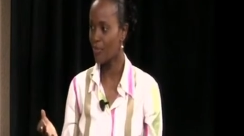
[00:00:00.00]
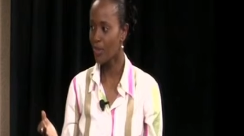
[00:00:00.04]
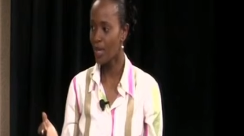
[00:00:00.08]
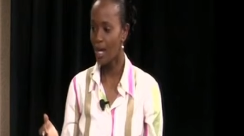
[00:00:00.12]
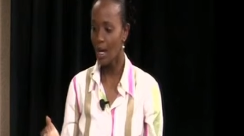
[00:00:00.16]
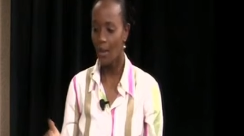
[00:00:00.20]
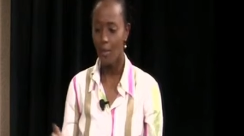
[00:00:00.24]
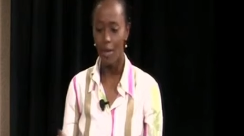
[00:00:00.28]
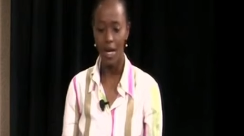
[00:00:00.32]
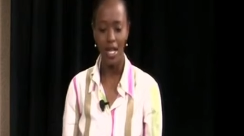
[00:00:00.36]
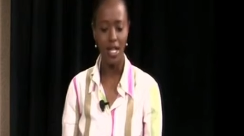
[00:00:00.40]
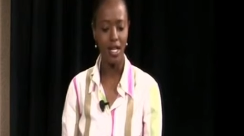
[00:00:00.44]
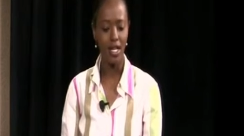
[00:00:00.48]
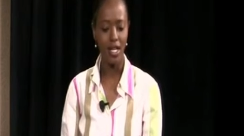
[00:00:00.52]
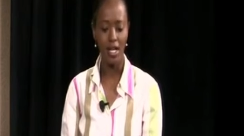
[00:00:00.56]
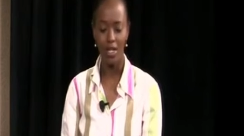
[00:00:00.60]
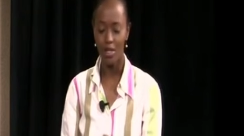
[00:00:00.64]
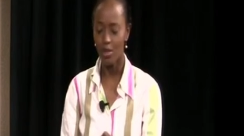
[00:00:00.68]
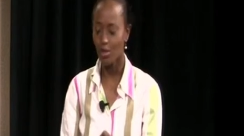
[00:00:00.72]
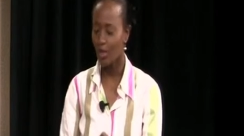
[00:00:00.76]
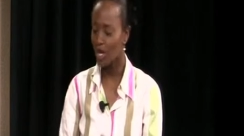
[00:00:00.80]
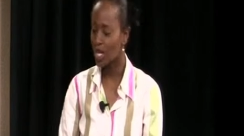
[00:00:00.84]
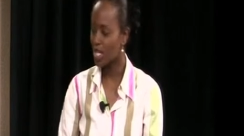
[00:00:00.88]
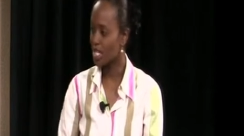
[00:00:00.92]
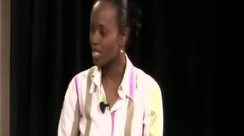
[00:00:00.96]
but he has
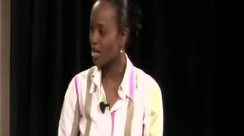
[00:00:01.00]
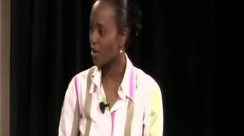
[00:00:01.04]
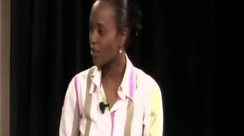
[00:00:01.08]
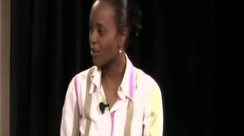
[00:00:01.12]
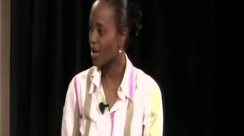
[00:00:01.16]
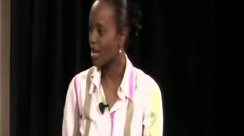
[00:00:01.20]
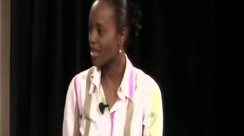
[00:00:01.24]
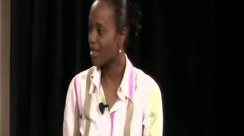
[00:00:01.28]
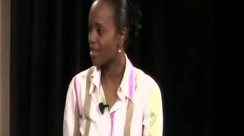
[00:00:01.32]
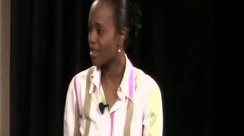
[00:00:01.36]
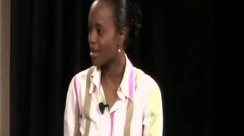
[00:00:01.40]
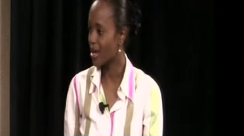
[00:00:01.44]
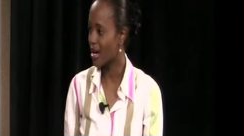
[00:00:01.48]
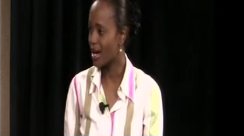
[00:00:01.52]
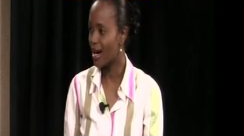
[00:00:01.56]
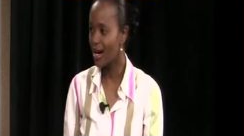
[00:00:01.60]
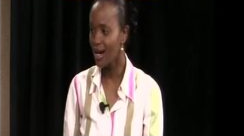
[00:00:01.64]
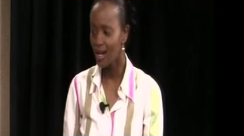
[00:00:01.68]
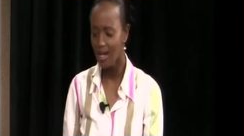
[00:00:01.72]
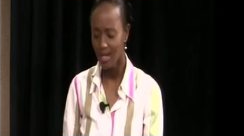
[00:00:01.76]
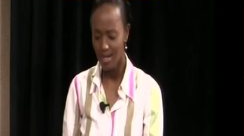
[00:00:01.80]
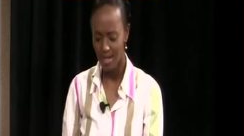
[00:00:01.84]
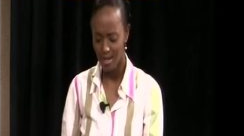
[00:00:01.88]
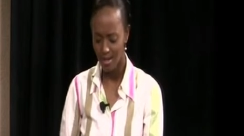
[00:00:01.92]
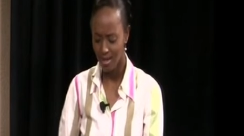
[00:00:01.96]
no idea where they are.
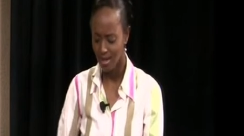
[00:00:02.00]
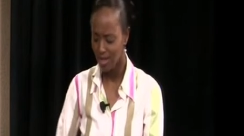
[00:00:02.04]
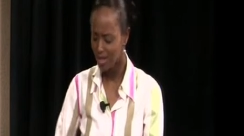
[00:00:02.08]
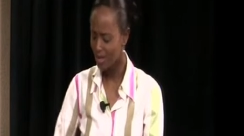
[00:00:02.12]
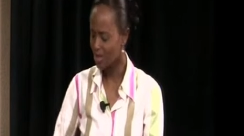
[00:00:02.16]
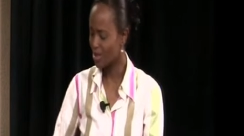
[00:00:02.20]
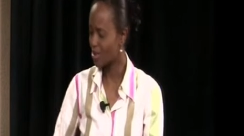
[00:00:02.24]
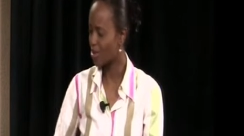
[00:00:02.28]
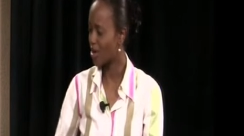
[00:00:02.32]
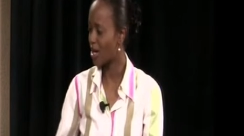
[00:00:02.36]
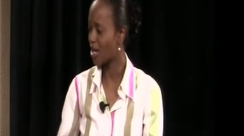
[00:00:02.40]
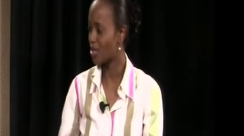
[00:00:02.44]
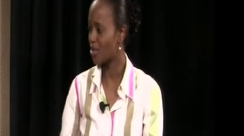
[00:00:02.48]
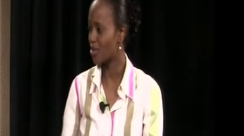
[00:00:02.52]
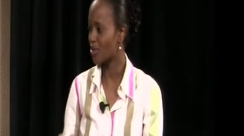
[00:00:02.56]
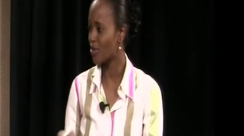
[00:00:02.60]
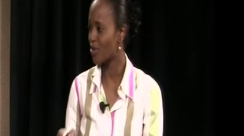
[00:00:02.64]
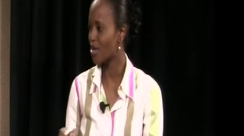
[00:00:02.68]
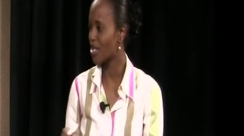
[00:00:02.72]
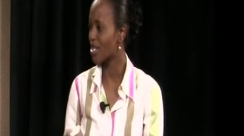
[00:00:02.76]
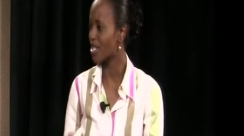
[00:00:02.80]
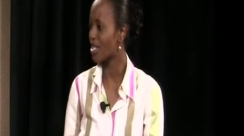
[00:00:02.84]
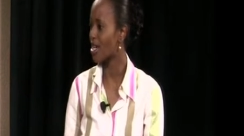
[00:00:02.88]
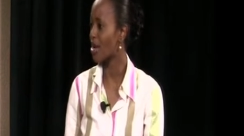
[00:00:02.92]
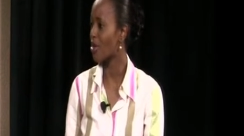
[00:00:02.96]
He has no
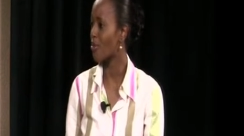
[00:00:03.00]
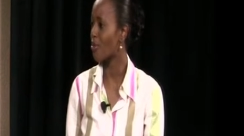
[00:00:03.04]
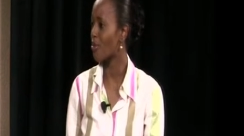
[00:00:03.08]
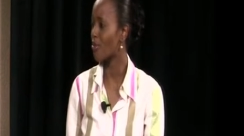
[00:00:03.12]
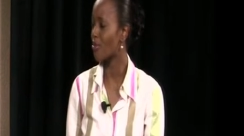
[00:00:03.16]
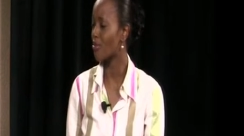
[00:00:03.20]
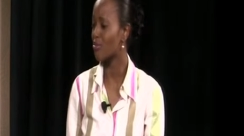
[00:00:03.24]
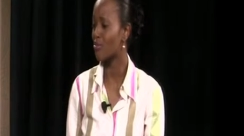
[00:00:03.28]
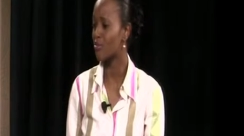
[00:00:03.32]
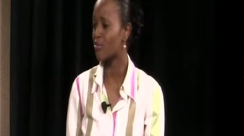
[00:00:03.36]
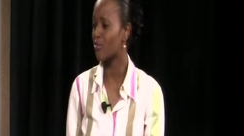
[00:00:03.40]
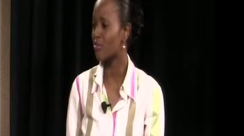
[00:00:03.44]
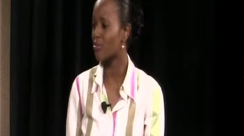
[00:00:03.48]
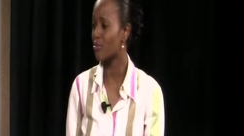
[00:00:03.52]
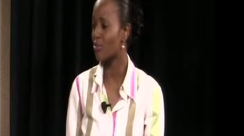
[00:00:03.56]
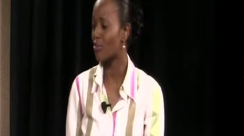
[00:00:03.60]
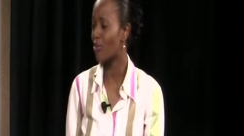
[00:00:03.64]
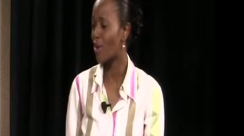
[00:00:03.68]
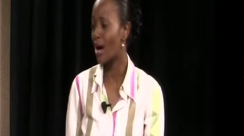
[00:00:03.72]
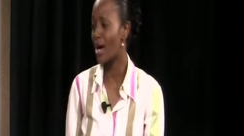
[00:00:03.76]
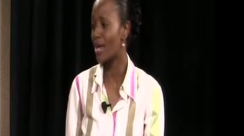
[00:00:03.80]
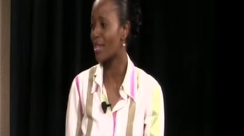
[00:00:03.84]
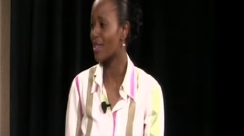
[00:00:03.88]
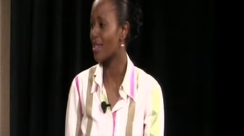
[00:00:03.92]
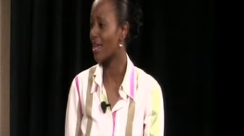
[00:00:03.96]
idea
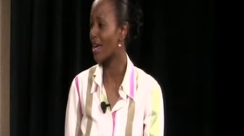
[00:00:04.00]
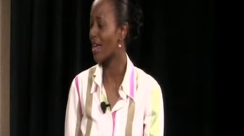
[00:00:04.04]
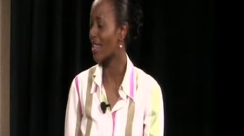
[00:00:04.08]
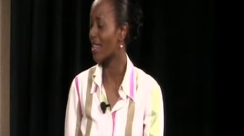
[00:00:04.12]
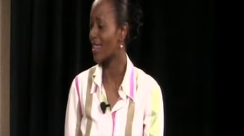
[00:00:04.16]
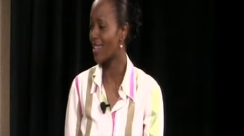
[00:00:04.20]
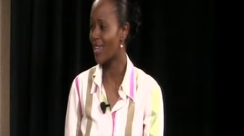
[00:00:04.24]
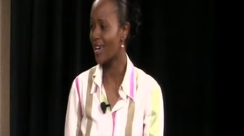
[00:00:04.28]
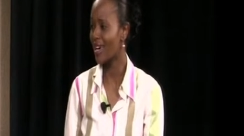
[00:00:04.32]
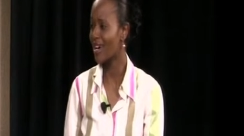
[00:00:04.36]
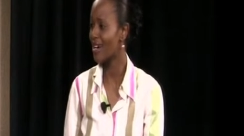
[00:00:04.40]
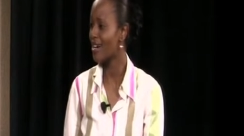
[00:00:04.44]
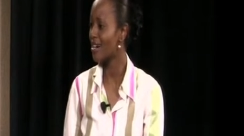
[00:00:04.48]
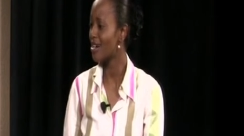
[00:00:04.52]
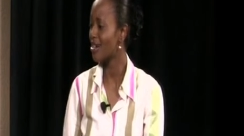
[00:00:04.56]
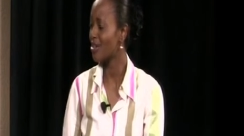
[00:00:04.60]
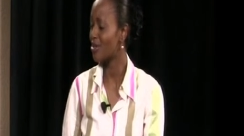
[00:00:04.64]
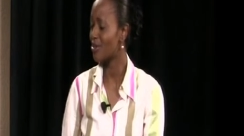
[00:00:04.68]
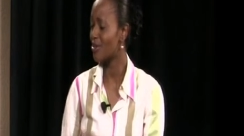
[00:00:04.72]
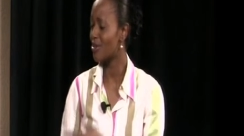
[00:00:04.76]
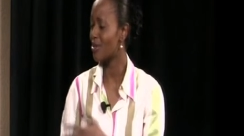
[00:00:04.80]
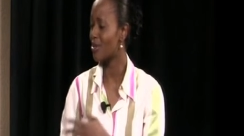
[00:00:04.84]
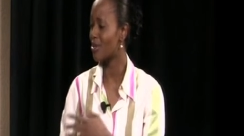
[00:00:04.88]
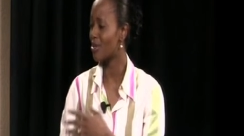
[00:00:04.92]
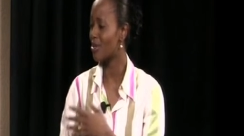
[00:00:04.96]
why they're there
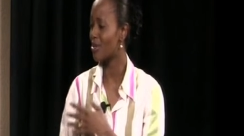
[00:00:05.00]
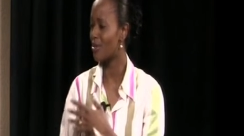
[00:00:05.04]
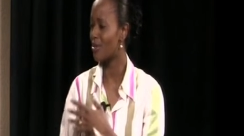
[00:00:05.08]
or